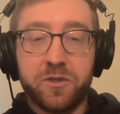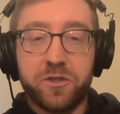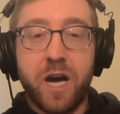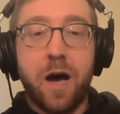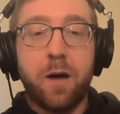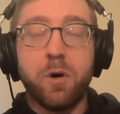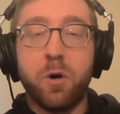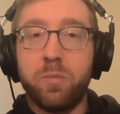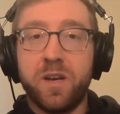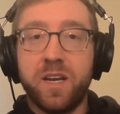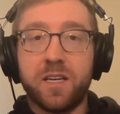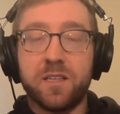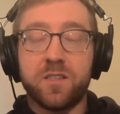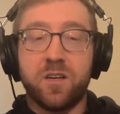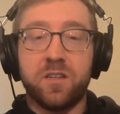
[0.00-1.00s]
job
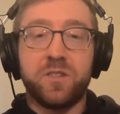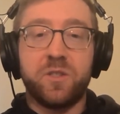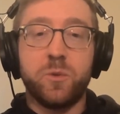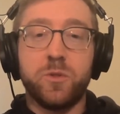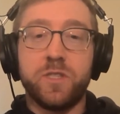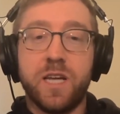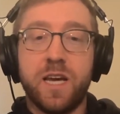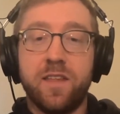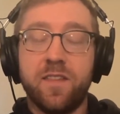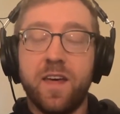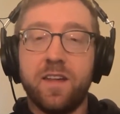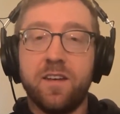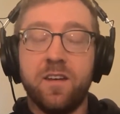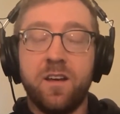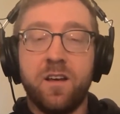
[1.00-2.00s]
openings on Tuesday, and
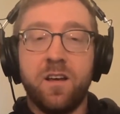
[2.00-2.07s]
then